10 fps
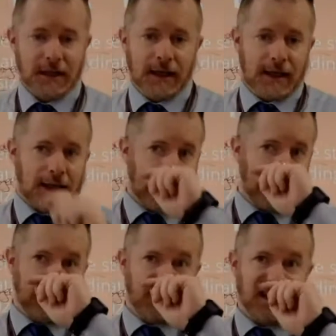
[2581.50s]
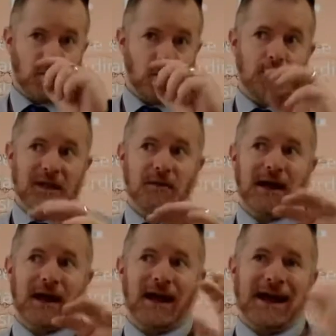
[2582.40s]
and it will be
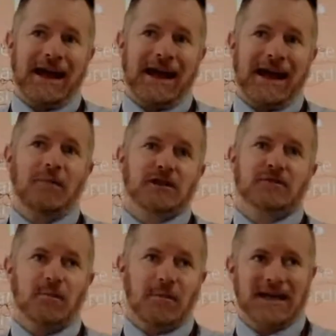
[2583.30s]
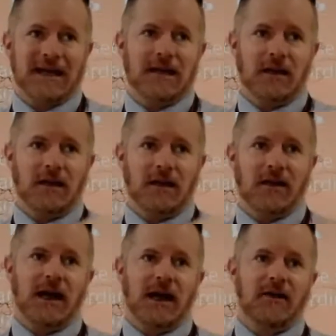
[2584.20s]
about how much money they have